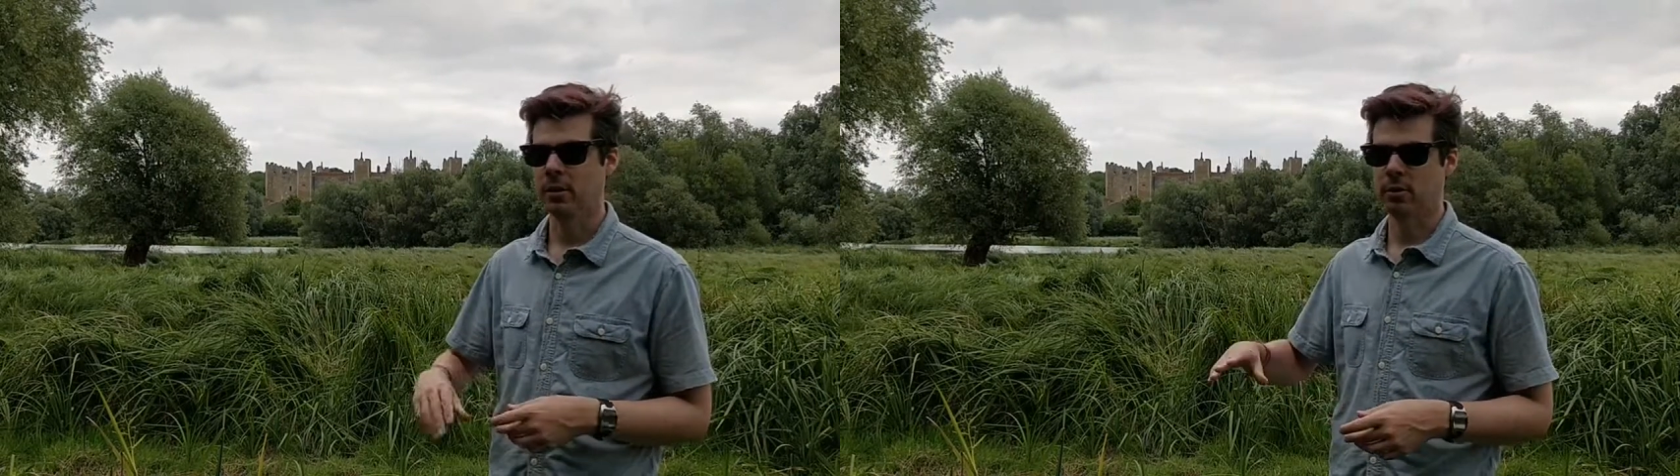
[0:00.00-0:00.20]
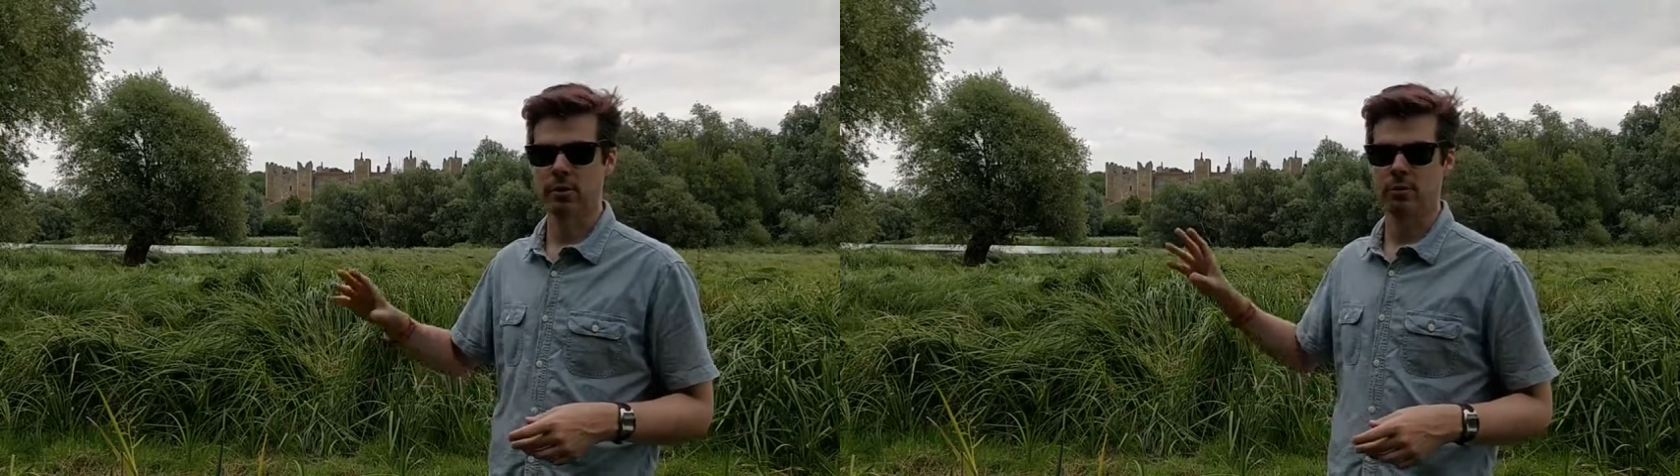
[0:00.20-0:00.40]

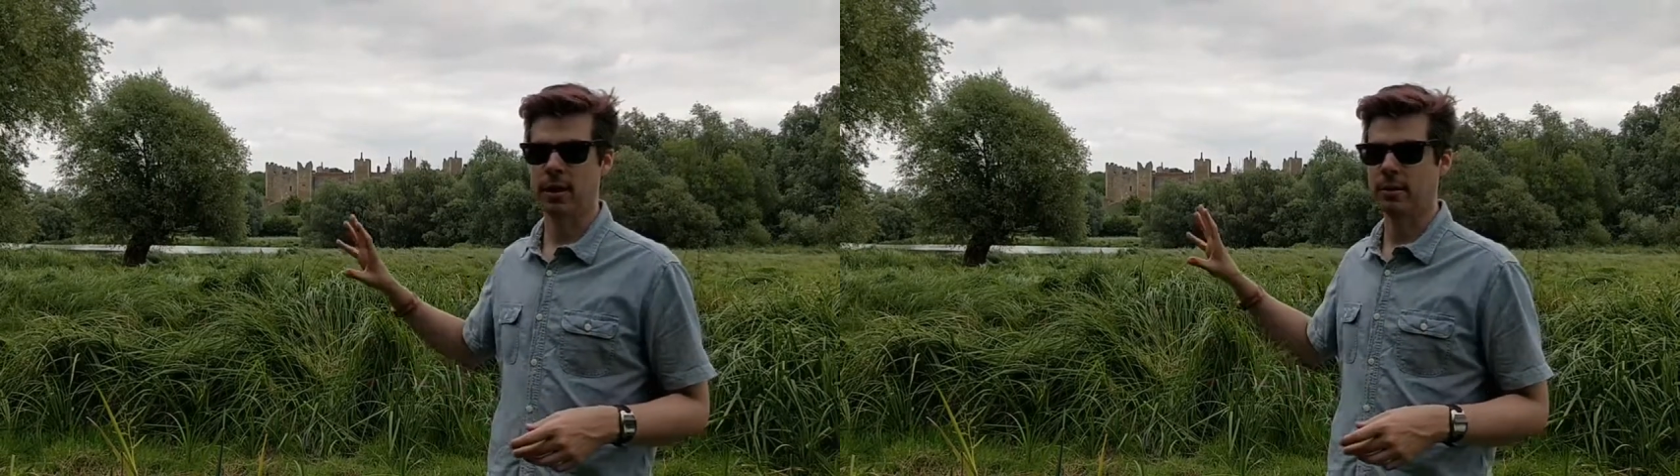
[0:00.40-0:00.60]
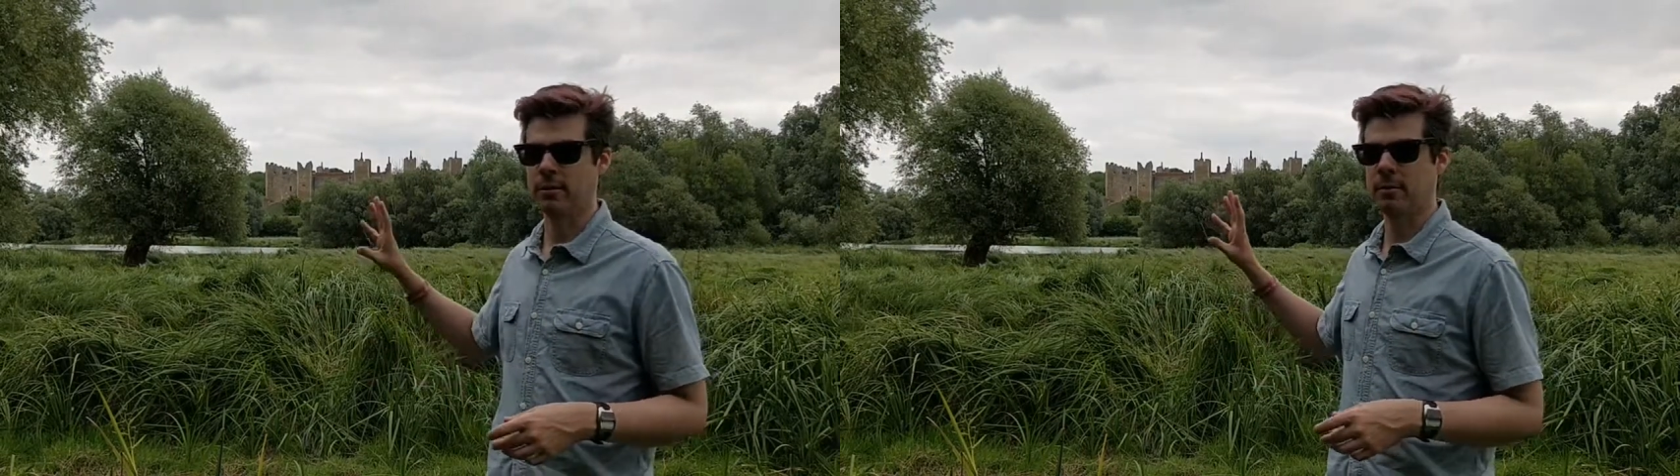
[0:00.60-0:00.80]
just
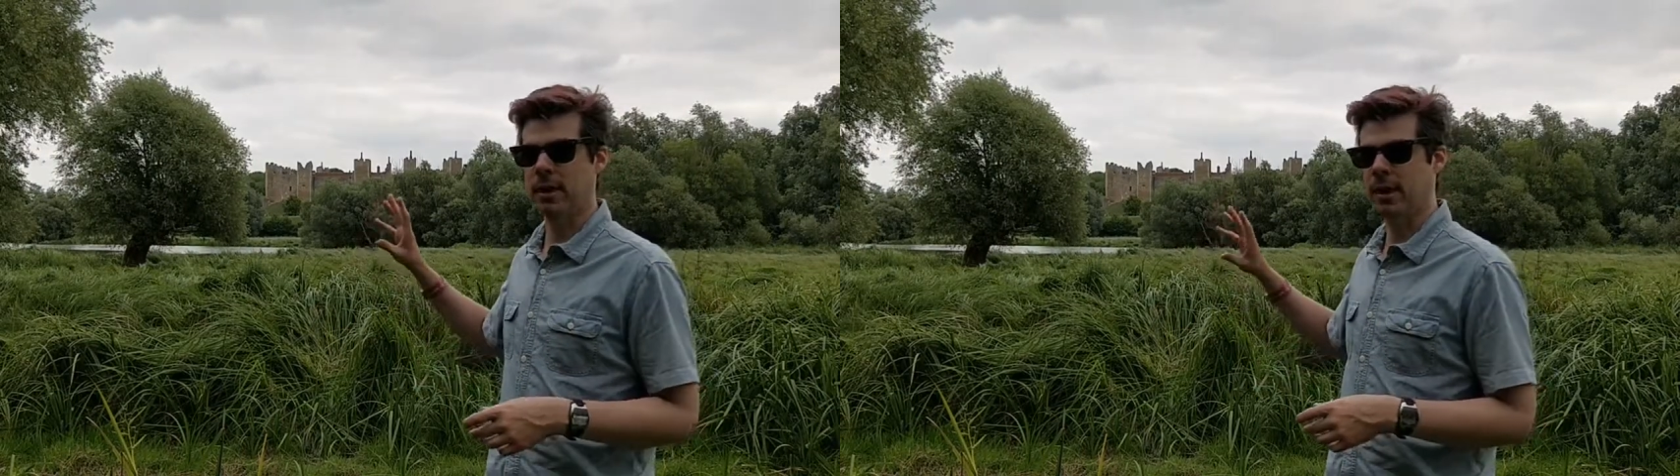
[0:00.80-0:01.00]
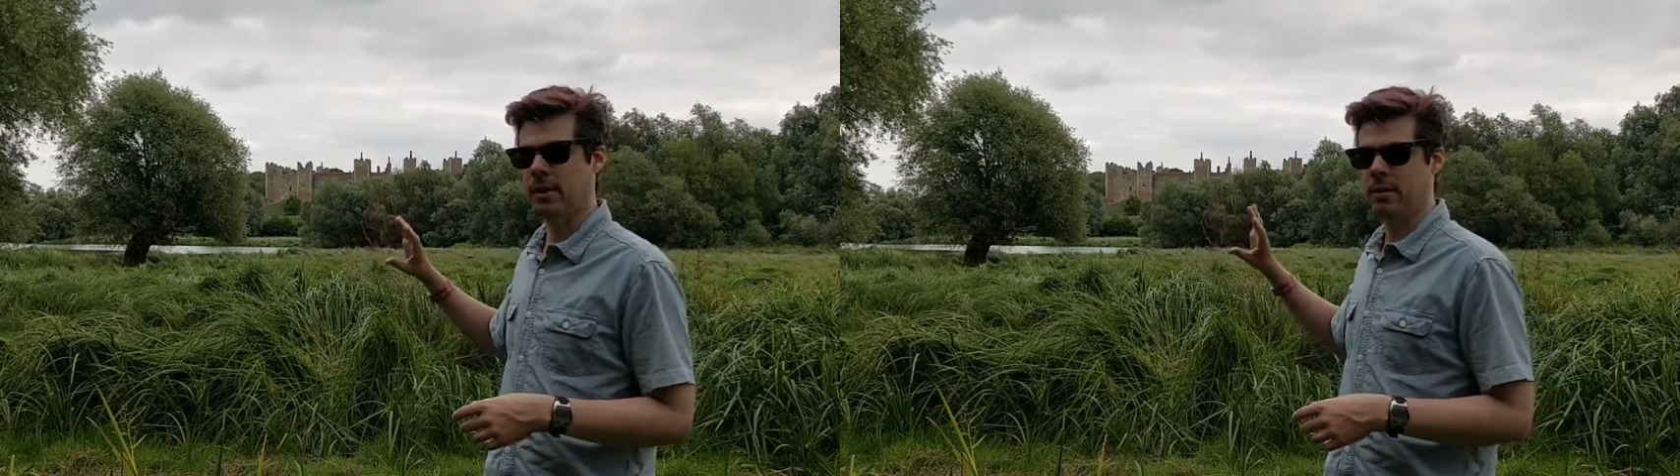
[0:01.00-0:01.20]

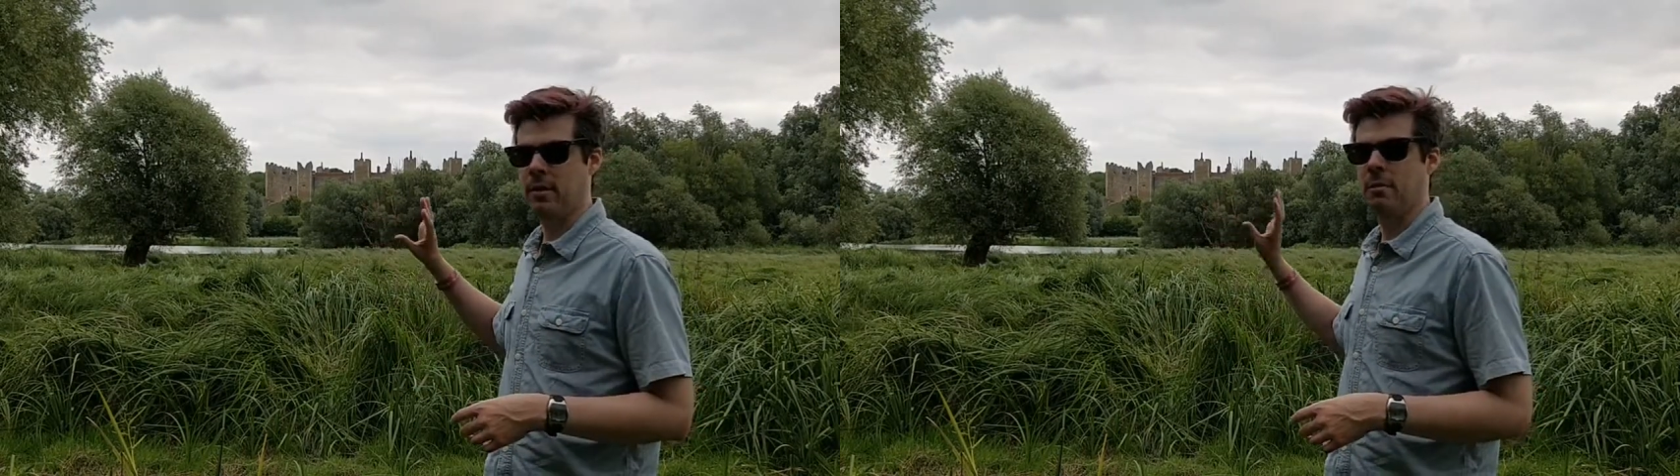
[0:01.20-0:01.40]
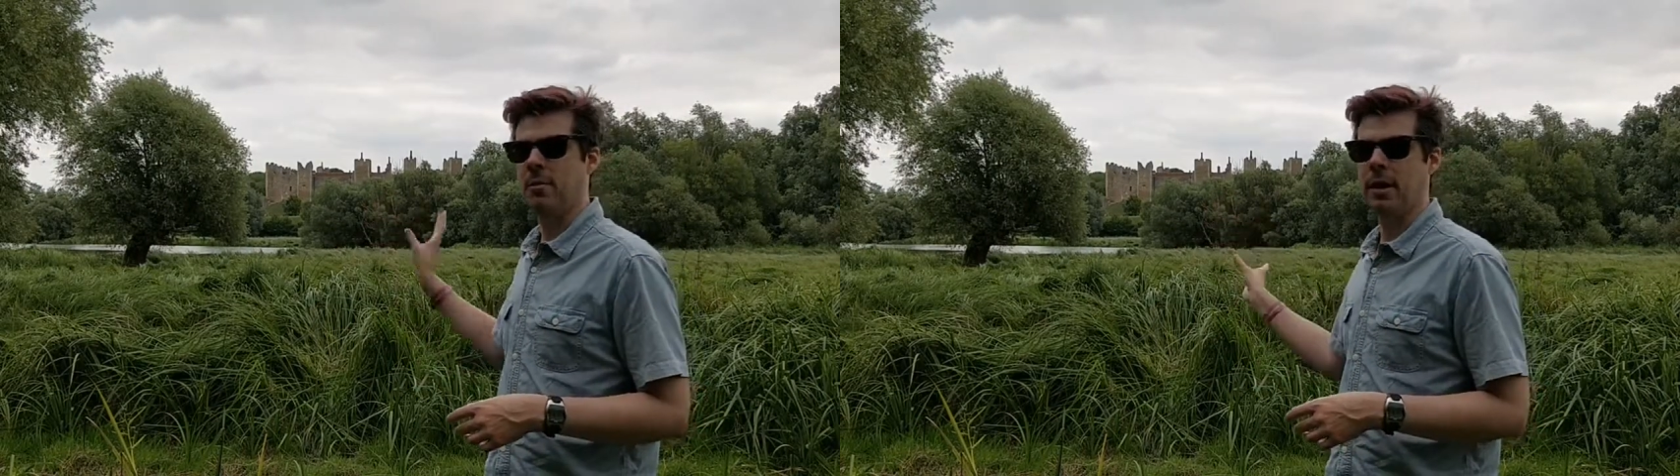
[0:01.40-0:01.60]
randomly
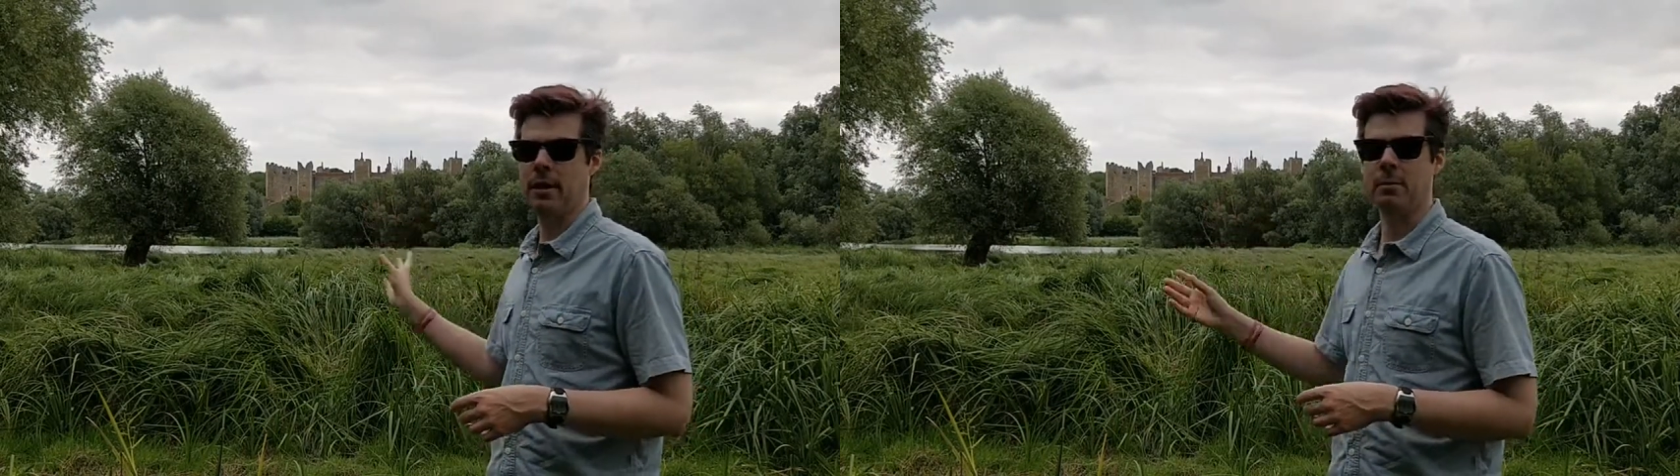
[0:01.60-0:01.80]
pay